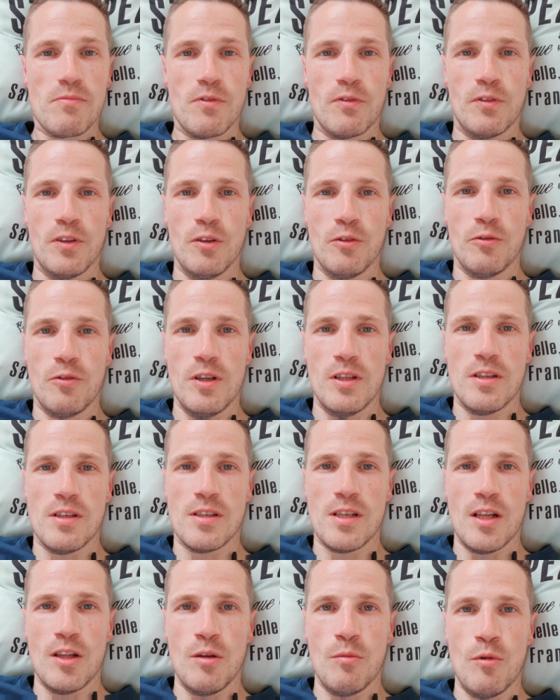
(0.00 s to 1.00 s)
feel free to
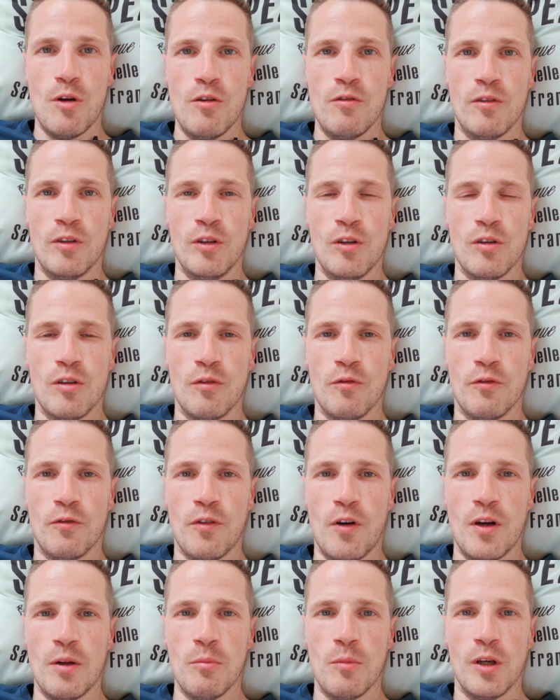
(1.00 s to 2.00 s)
send them over. You can
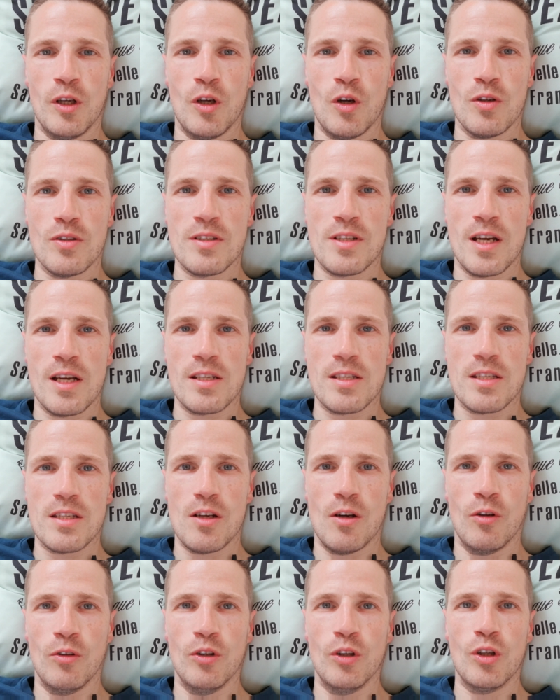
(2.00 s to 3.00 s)
find my contact
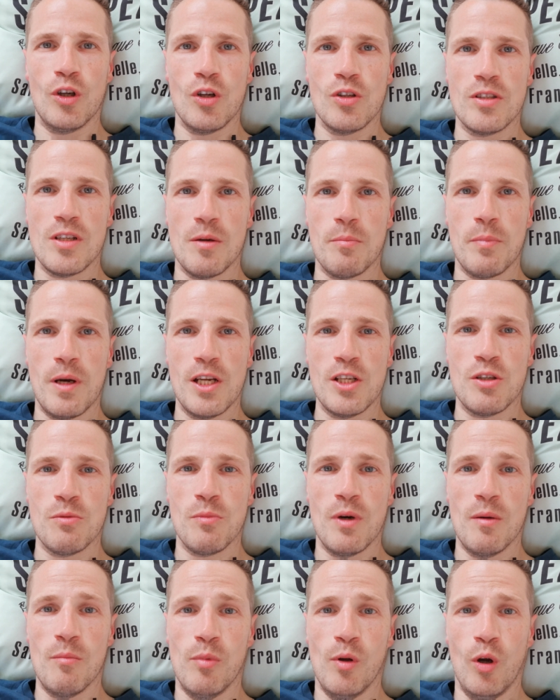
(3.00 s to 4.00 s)
on the contact page of
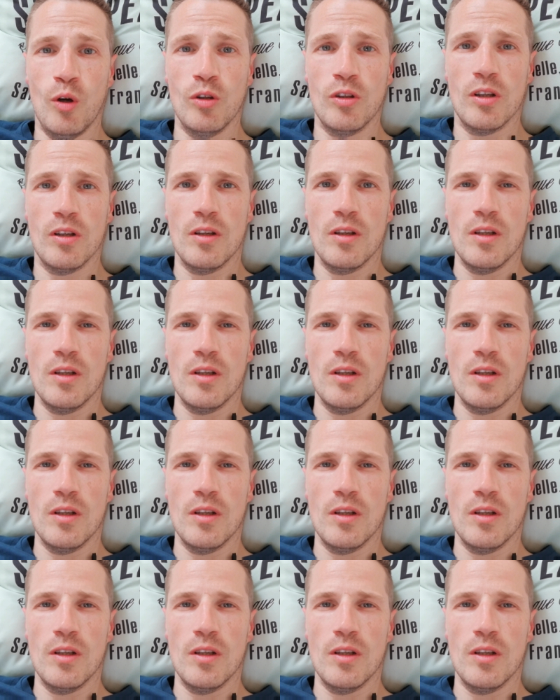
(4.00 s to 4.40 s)
my blog.